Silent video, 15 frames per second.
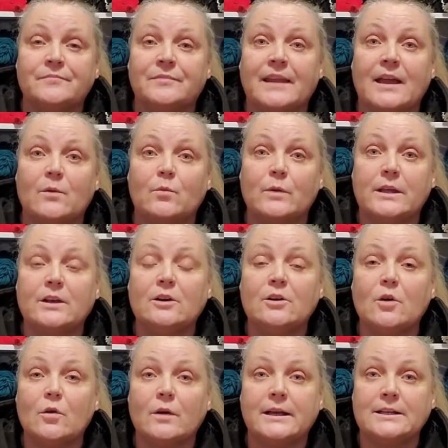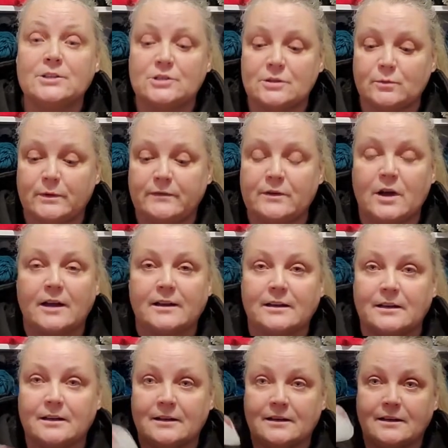And we are going to, we've got,
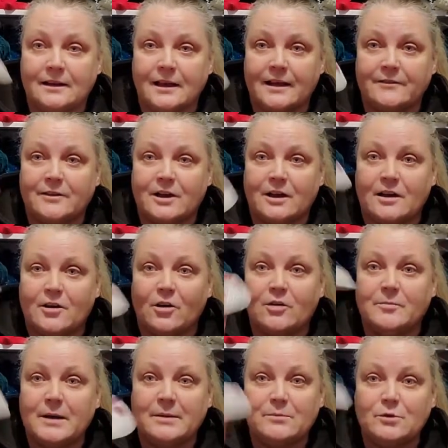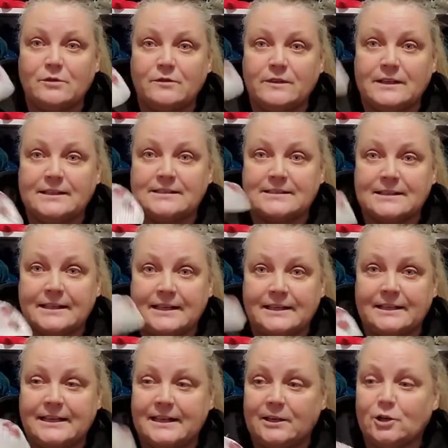I've got all my movies in
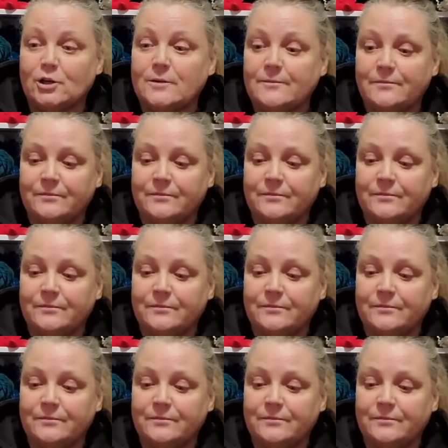here